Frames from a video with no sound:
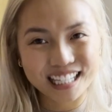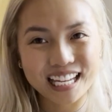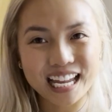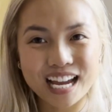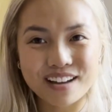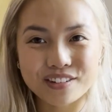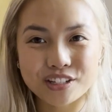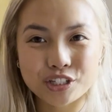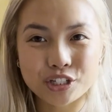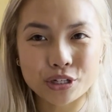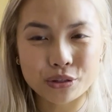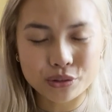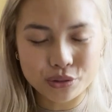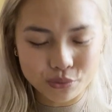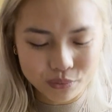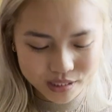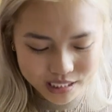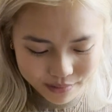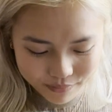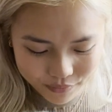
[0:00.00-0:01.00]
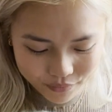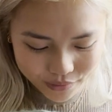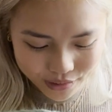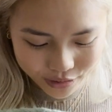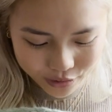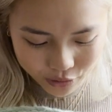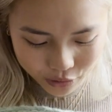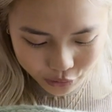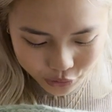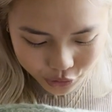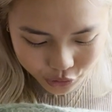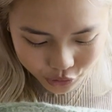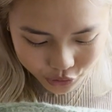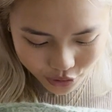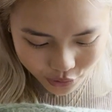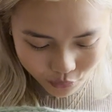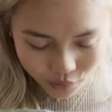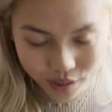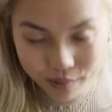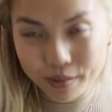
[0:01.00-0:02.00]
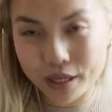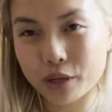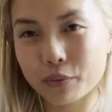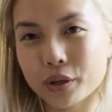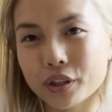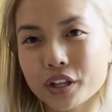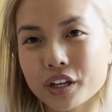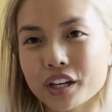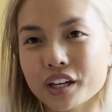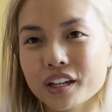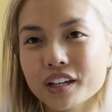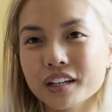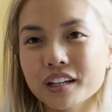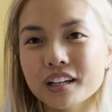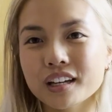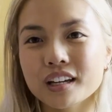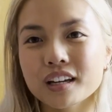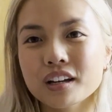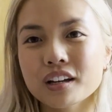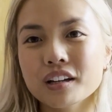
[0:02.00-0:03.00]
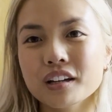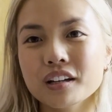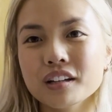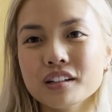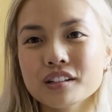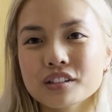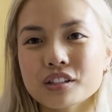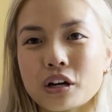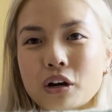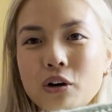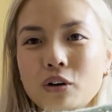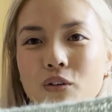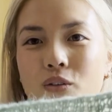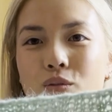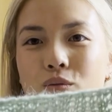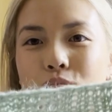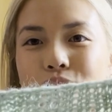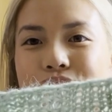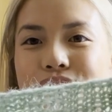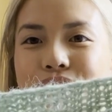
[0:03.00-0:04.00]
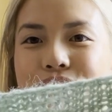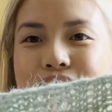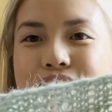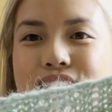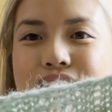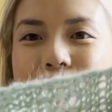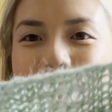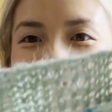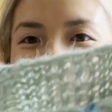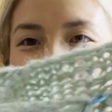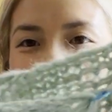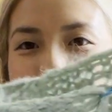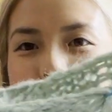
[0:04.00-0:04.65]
haven't chosen what type of like closures I want to make with it. So we just have stitch